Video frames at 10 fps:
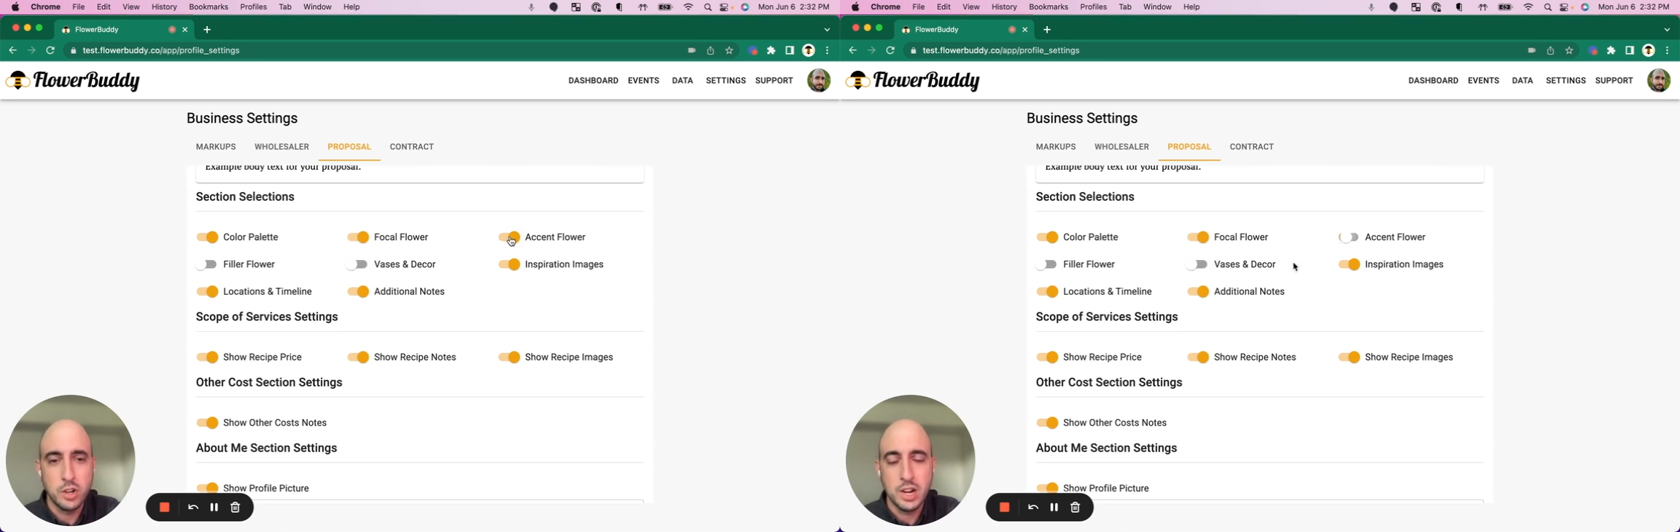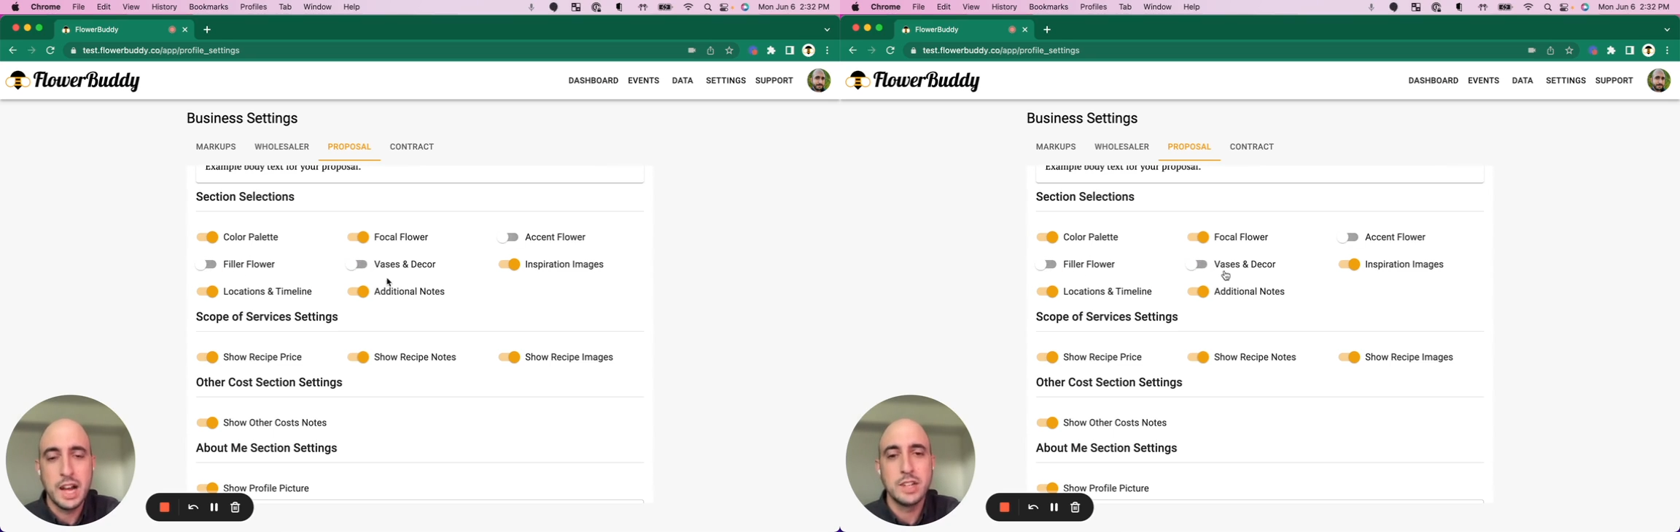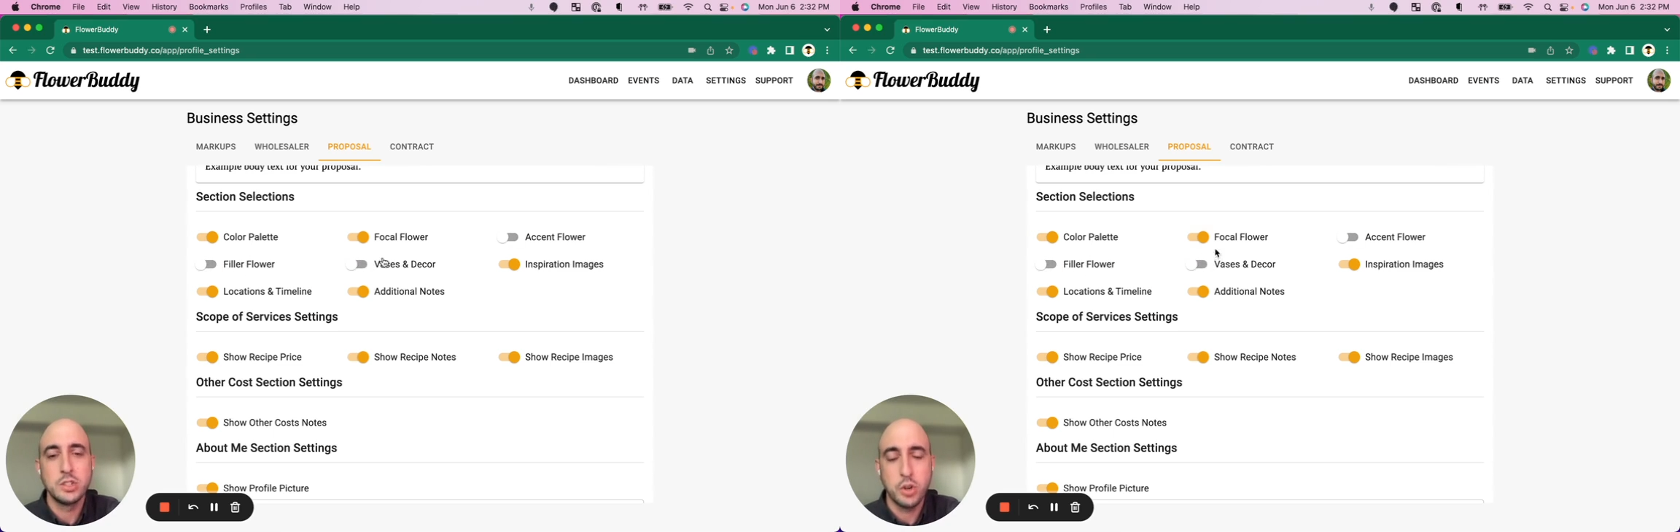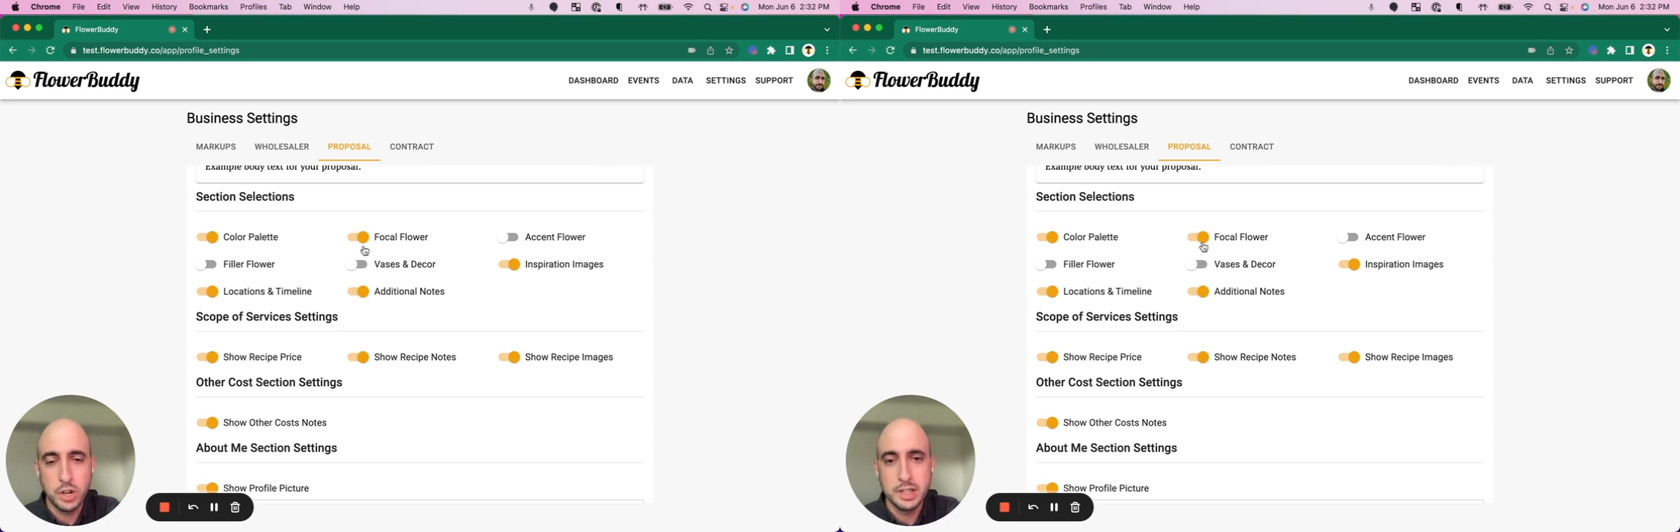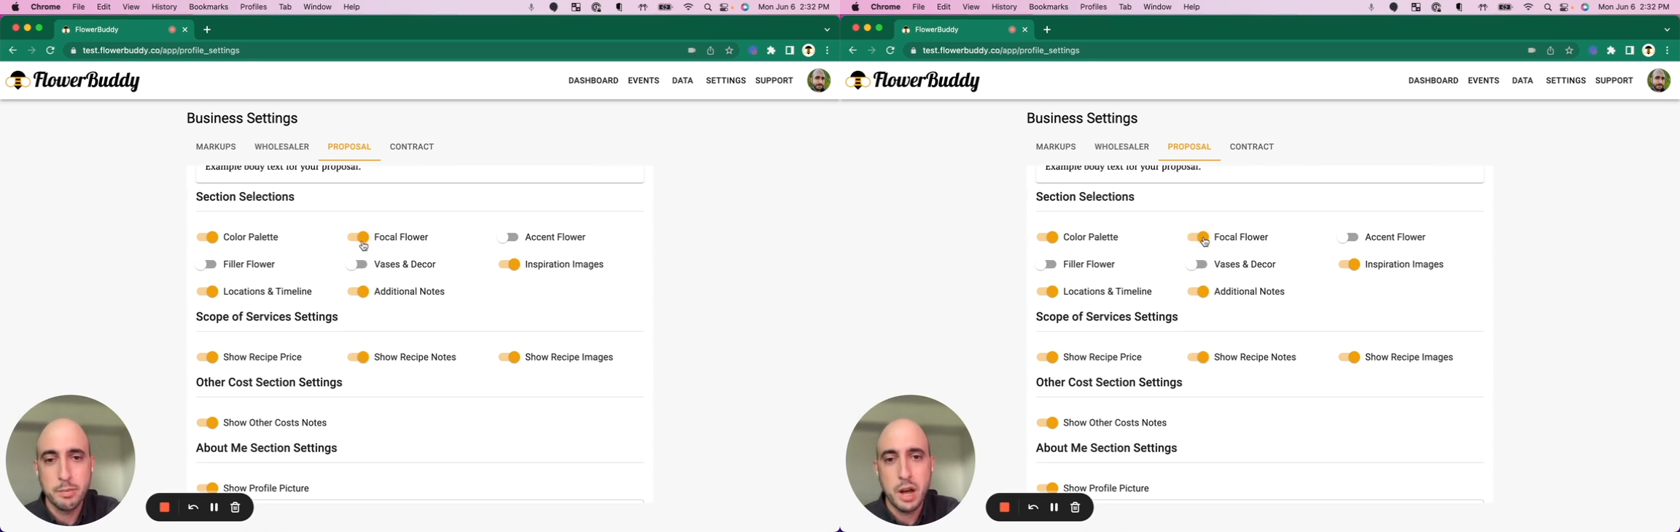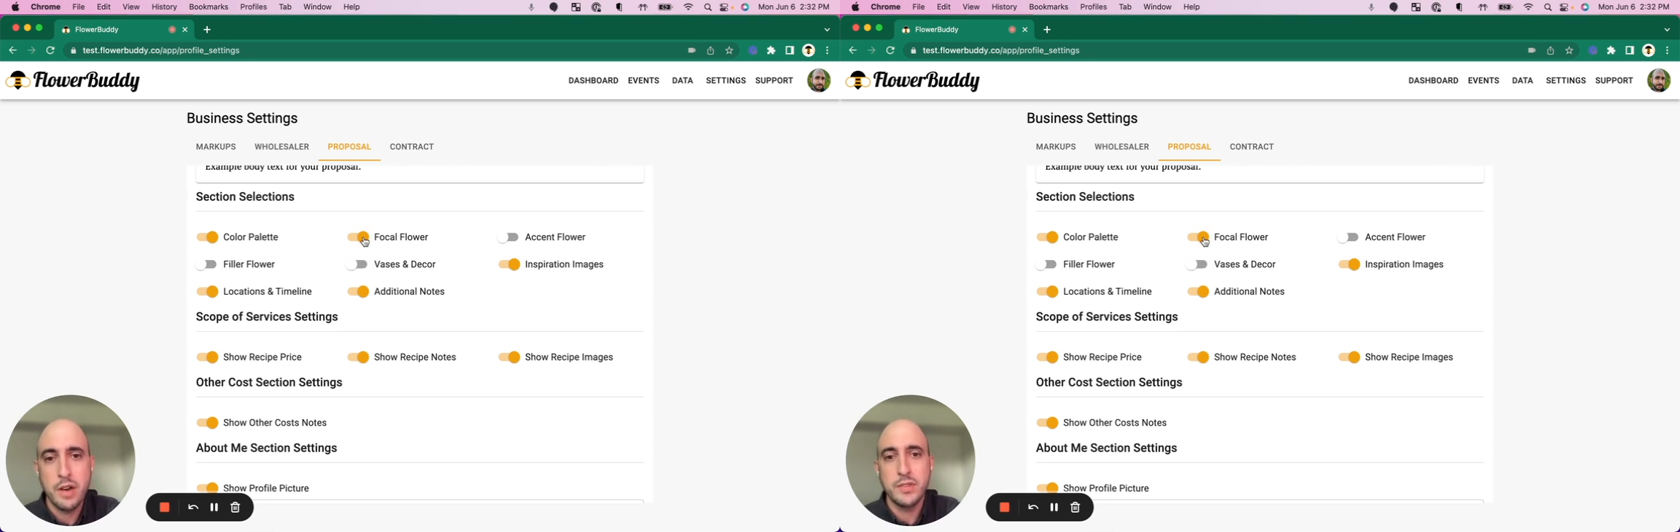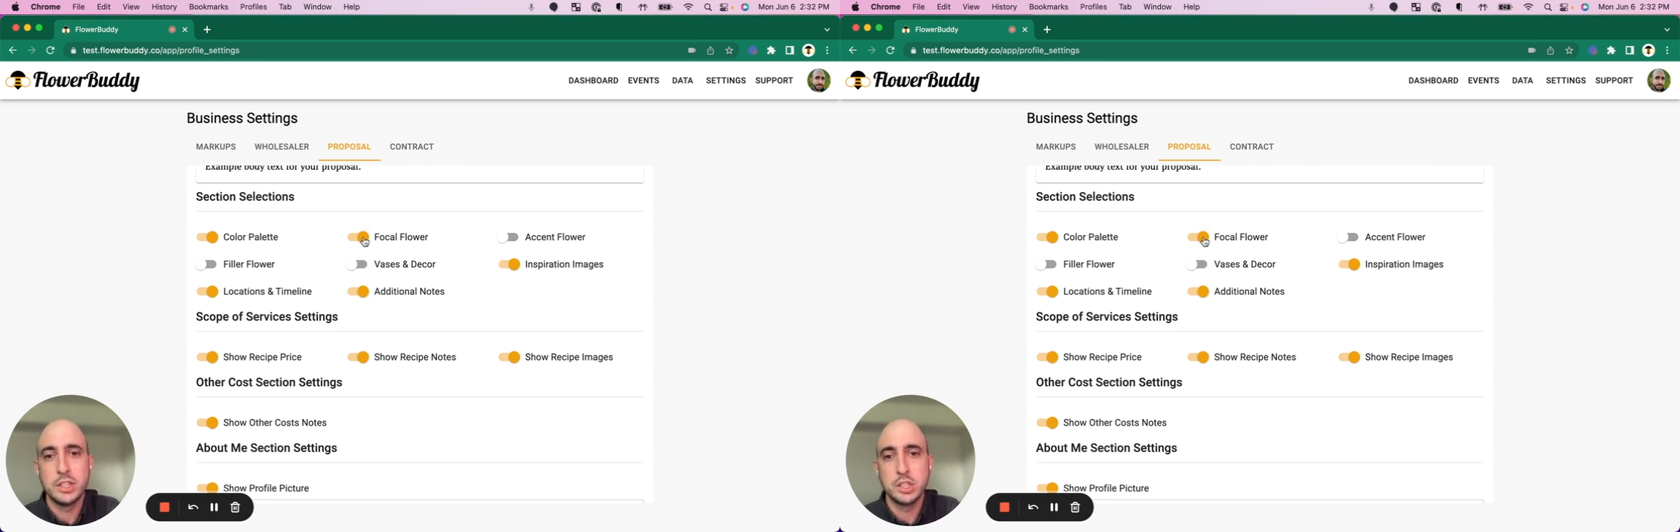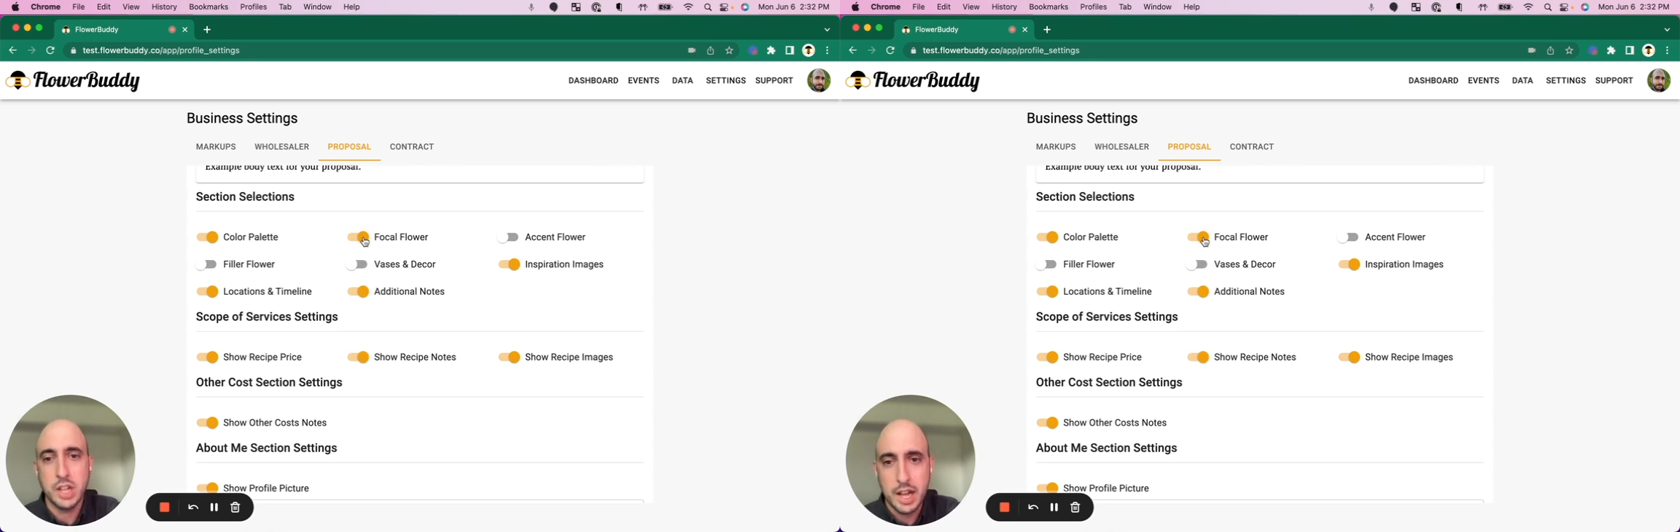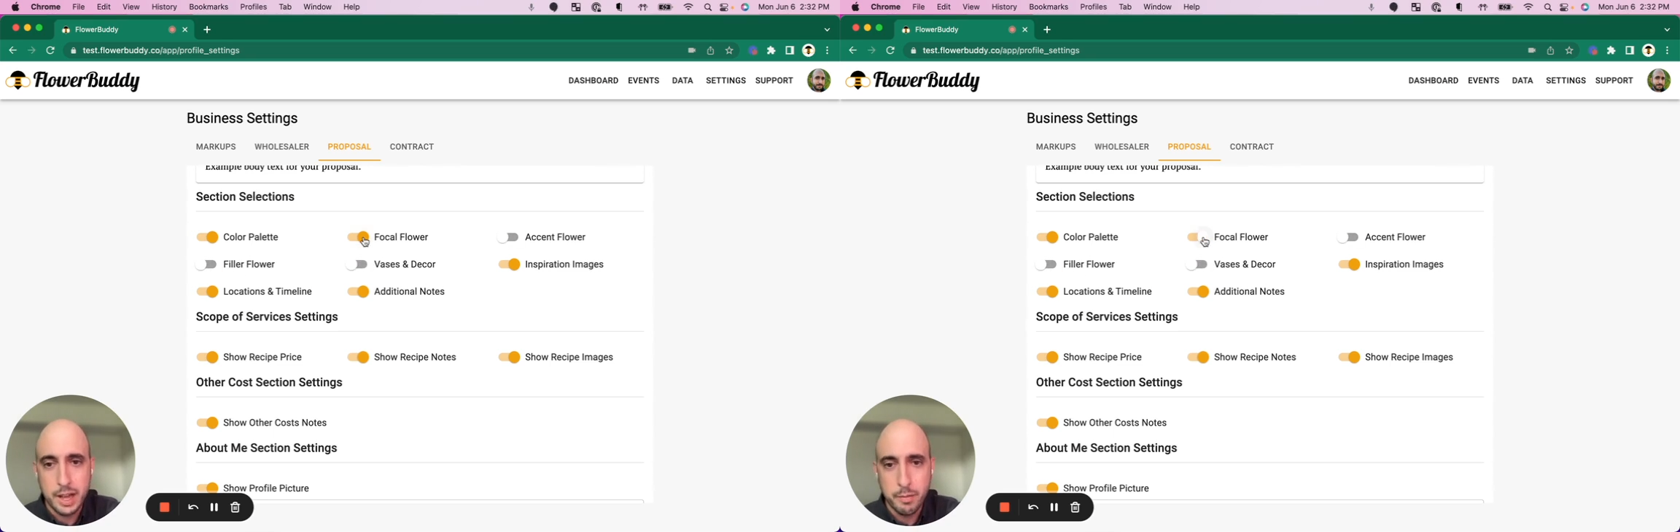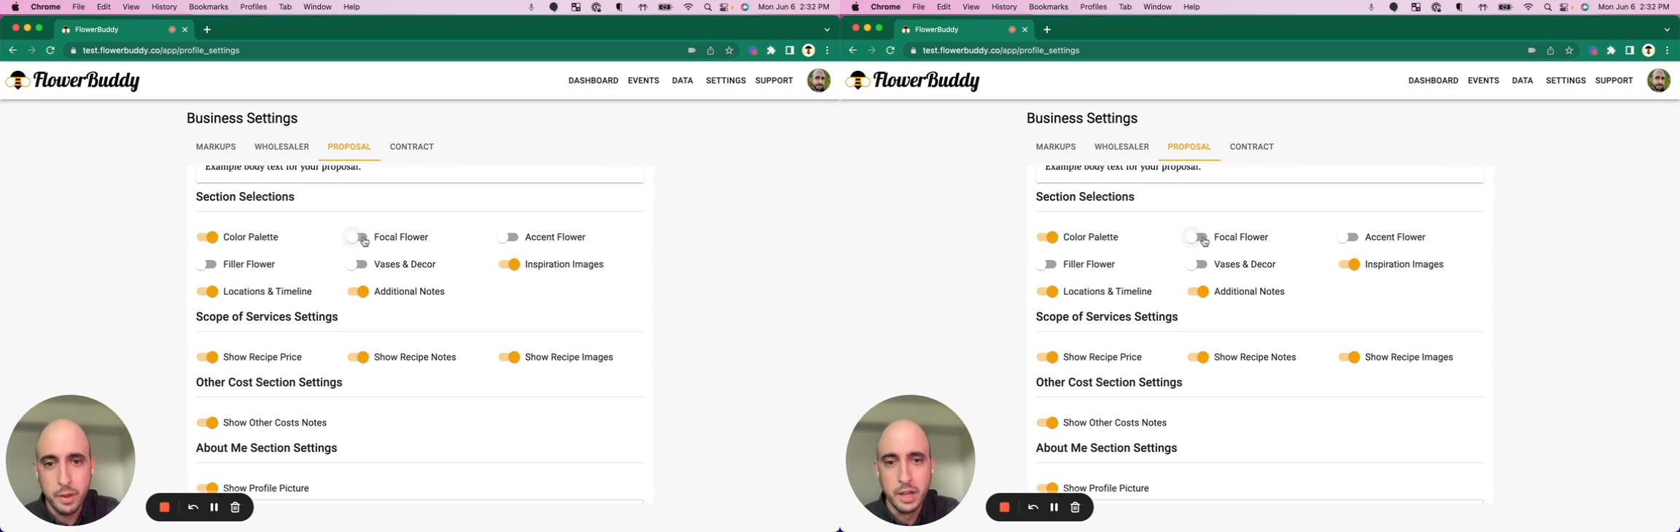you're not turning them off each
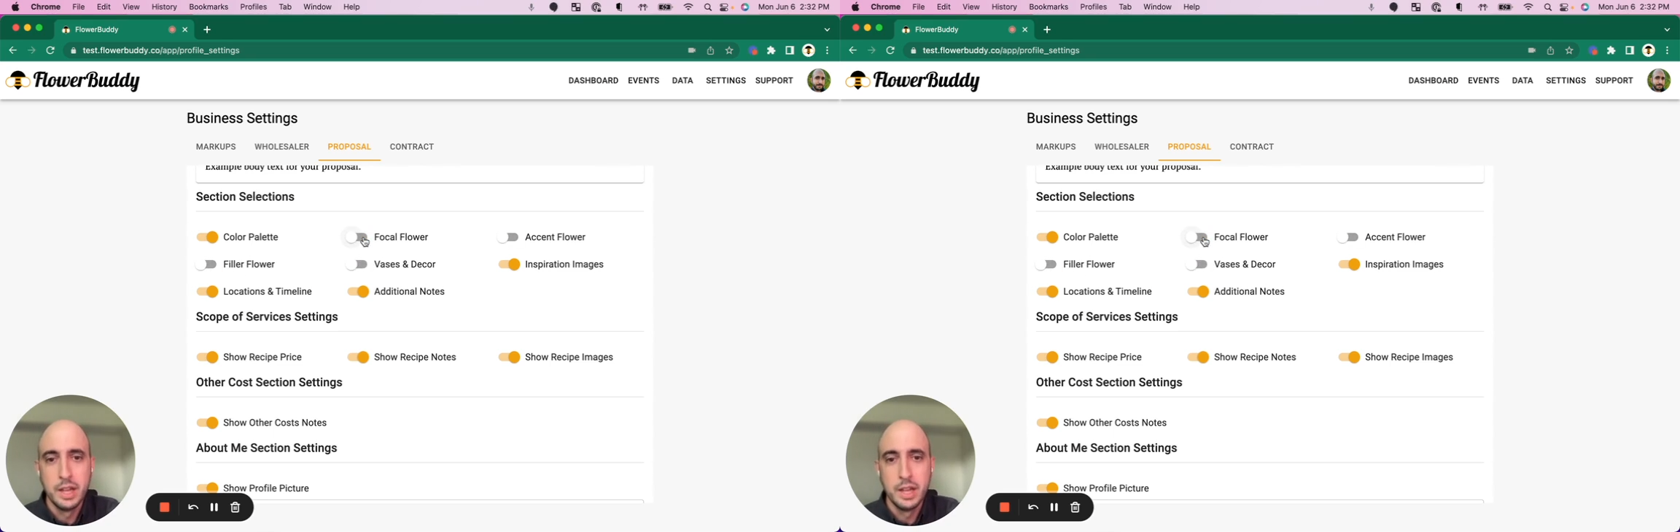time